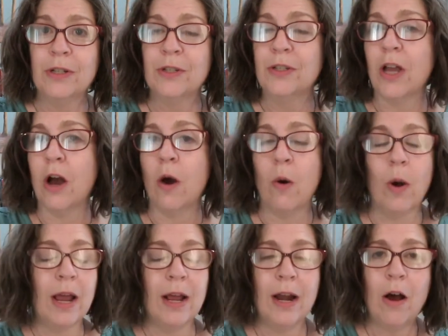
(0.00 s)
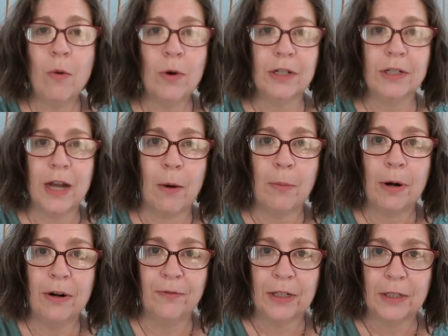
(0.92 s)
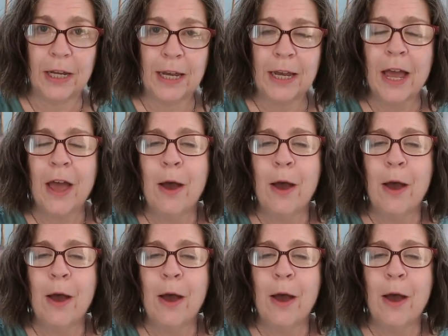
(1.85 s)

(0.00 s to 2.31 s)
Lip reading: So it all worked out perfectly.